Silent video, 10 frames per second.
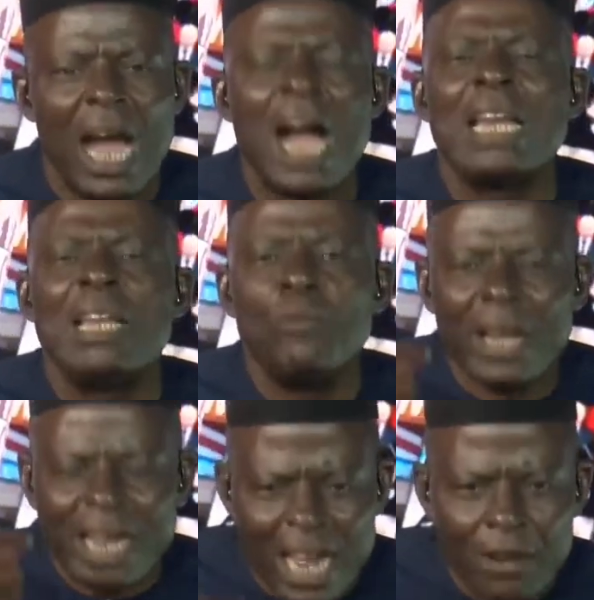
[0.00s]
And we
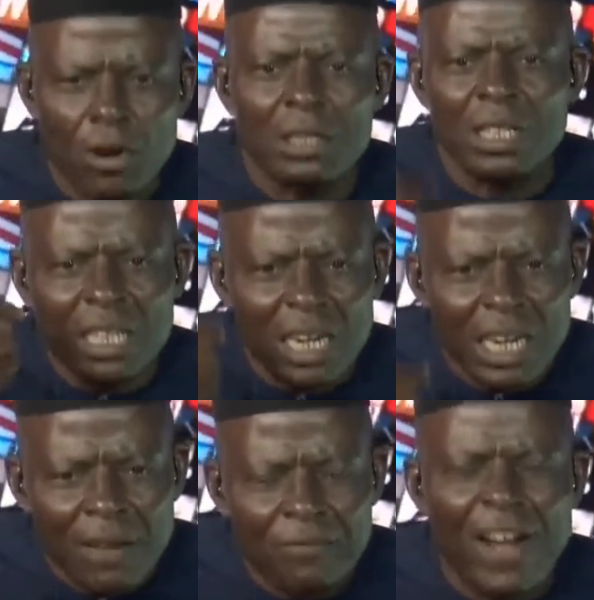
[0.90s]
cannot,
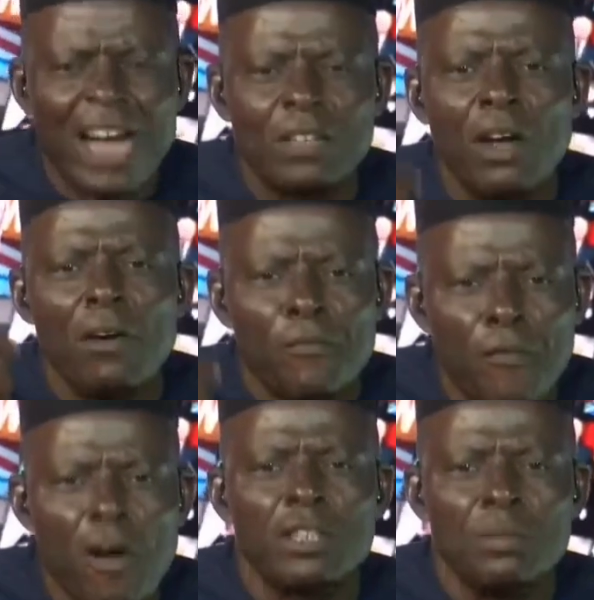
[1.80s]
in fact,
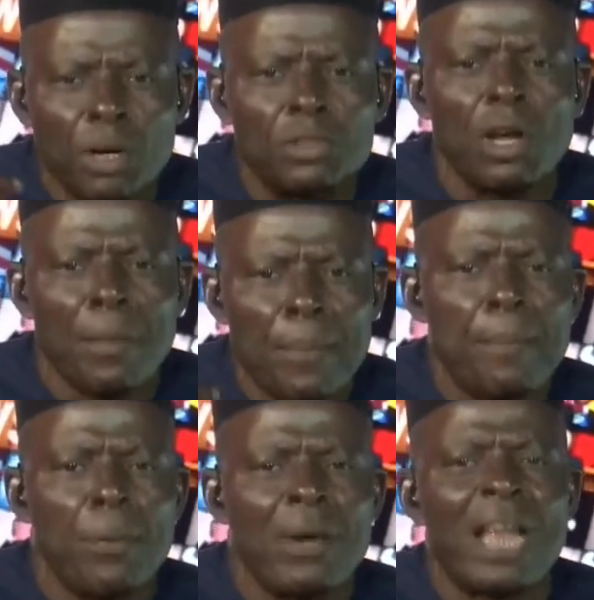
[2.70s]
fault most of the
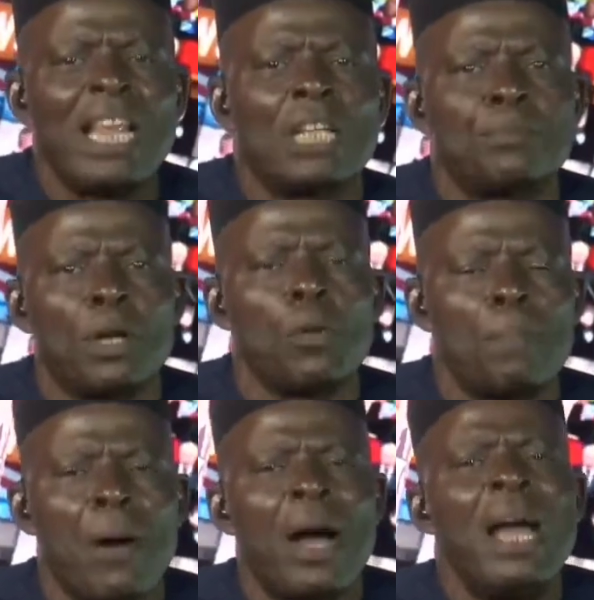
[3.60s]
people that he has brought to
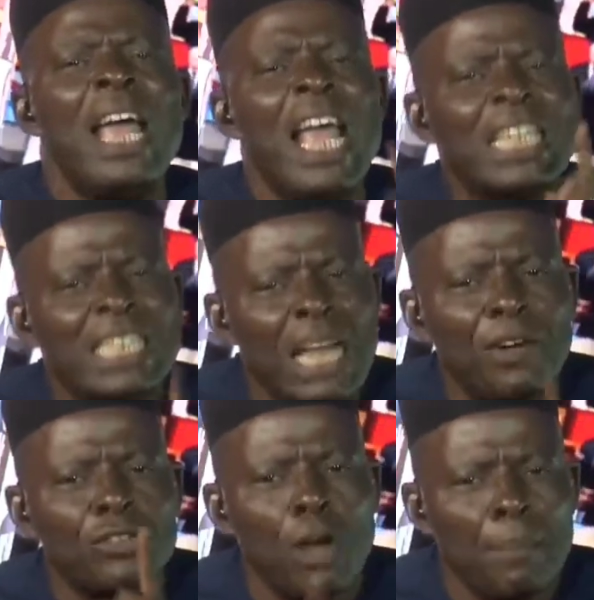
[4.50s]
power, except
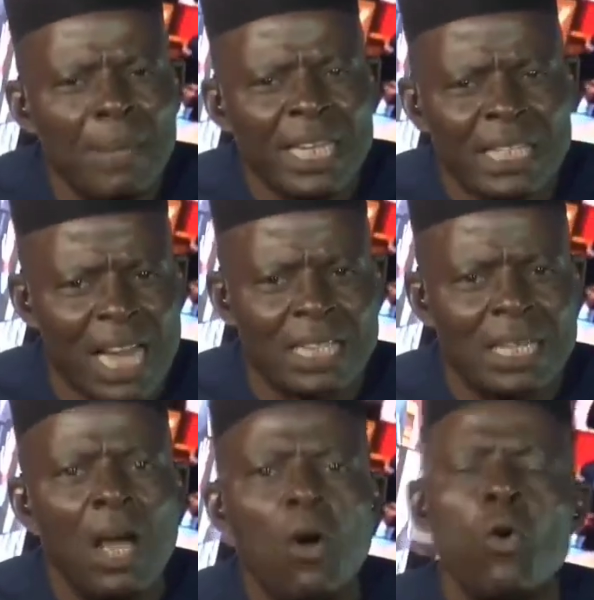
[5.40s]
for some ministers
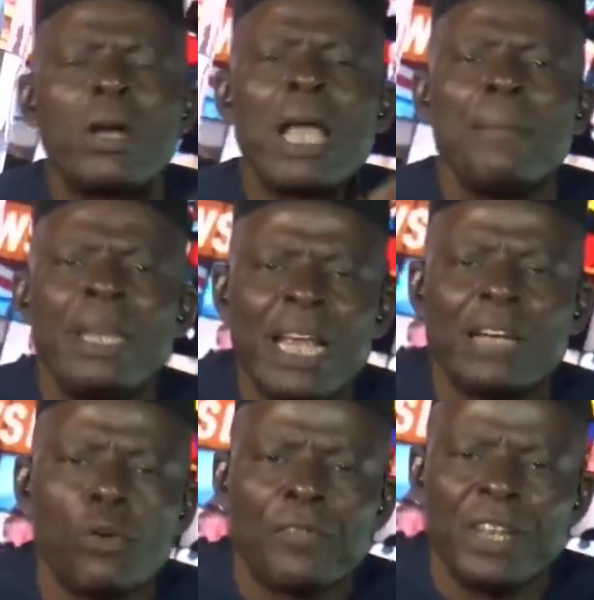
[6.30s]
who came in here
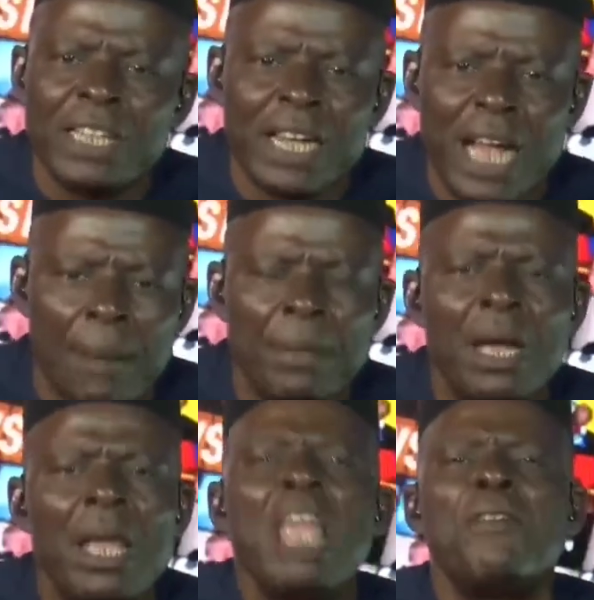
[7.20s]
to fill the gap.
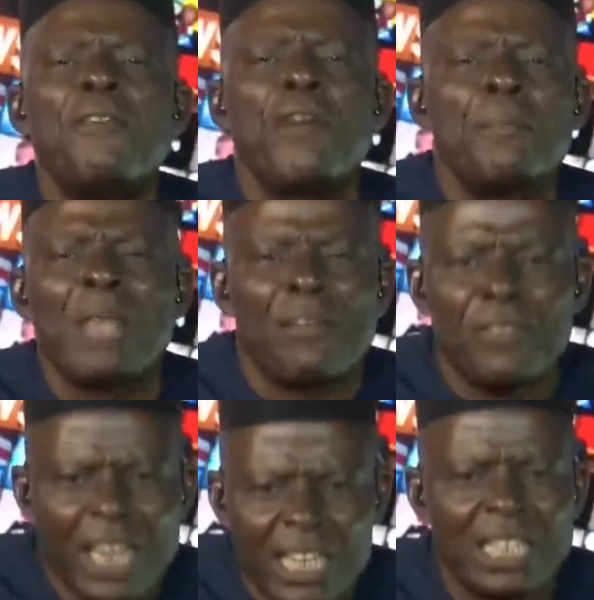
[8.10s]
Even from their
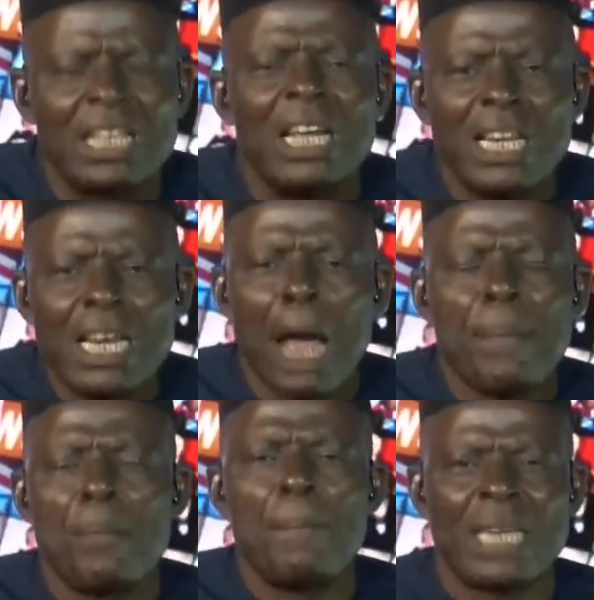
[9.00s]
villages, there are
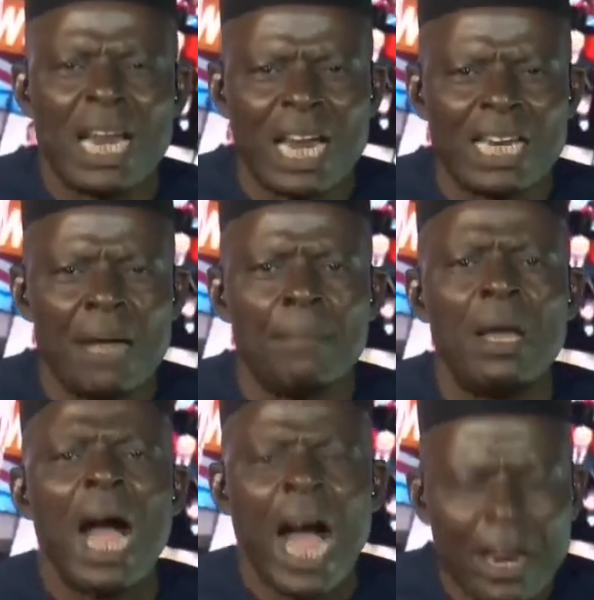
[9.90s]
people better than them.
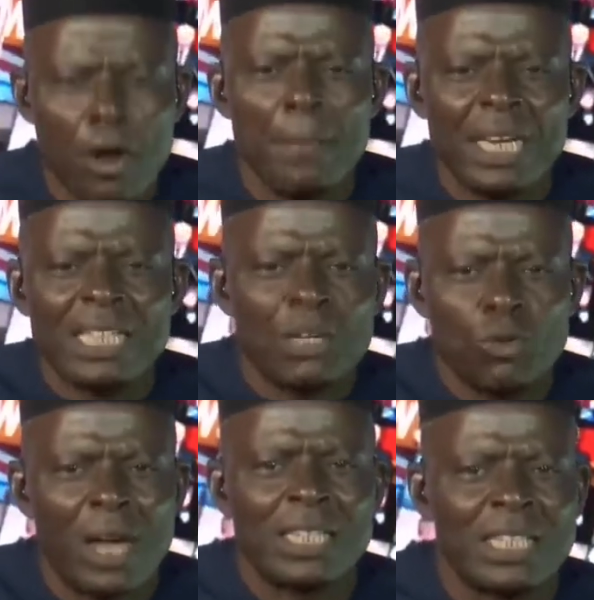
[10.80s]
I know ministers
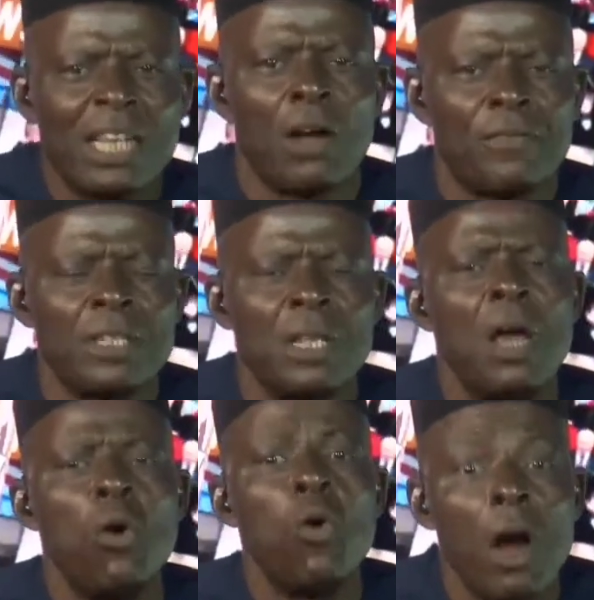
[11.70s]
who are sitting in office
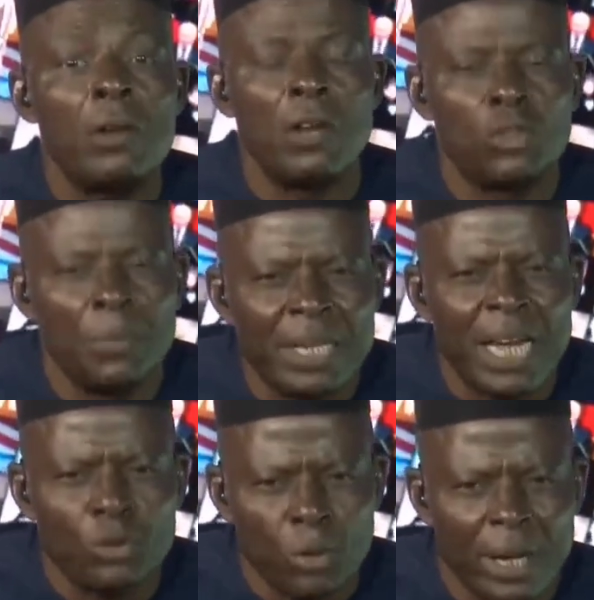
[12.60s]
who ought not to be
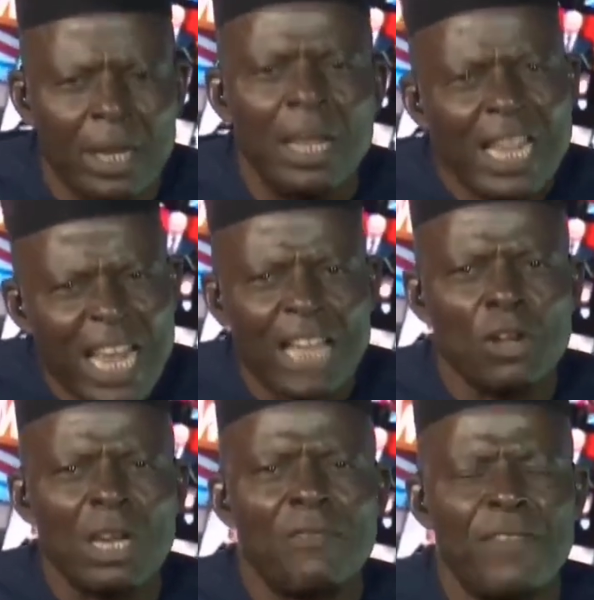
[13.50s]
there today. He has
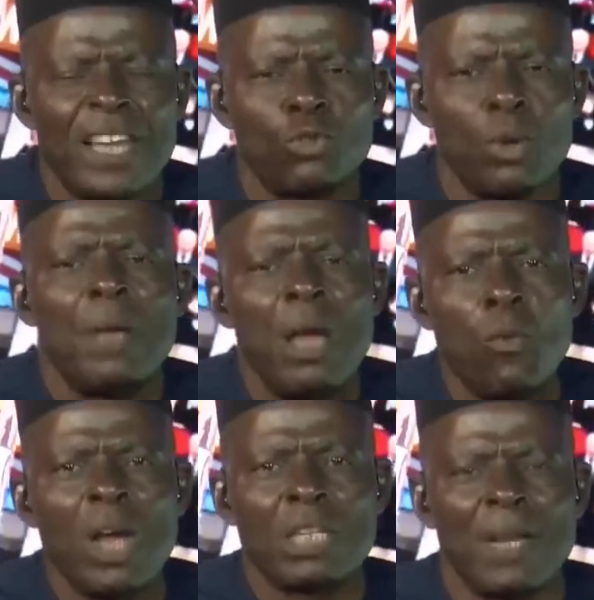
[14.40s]
done the first sweep.
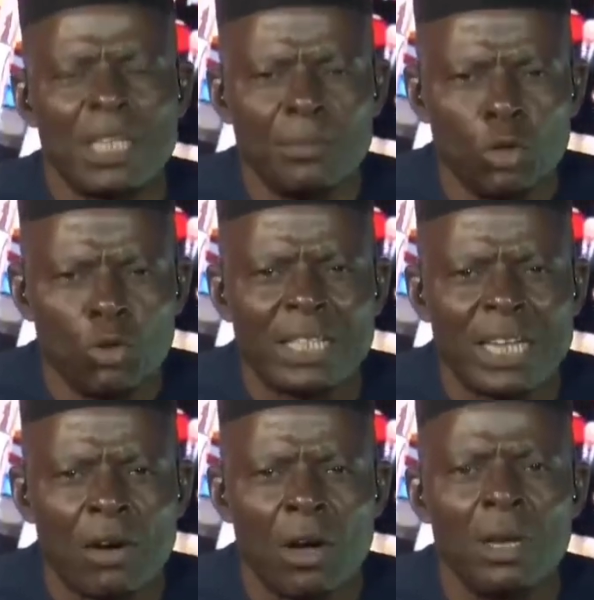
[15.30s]
We expect him to do the
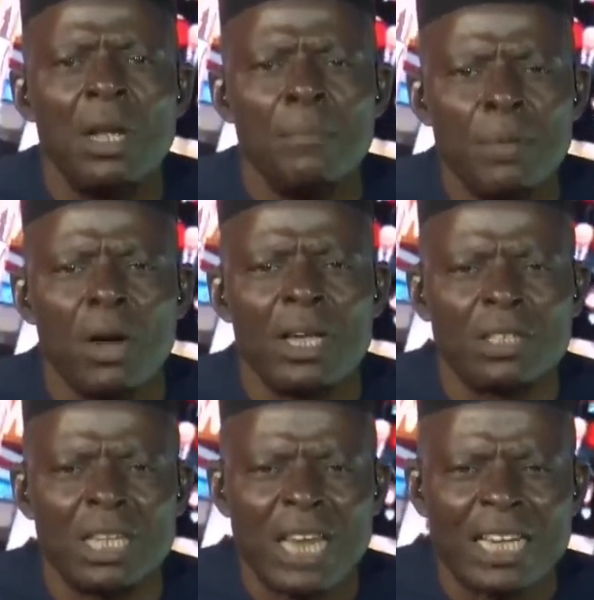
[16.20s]
second because he
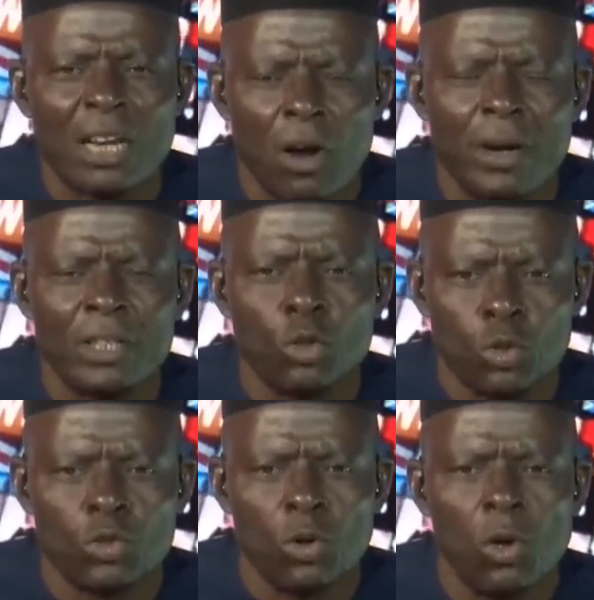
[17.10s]
doesn't like the courage to
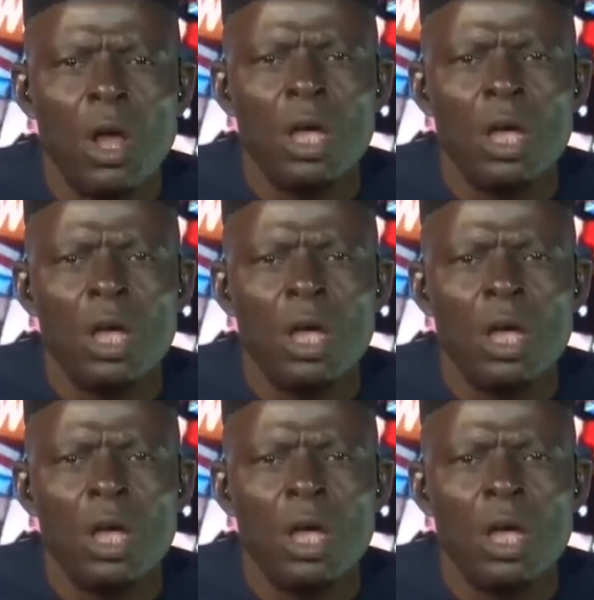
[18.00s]
do so.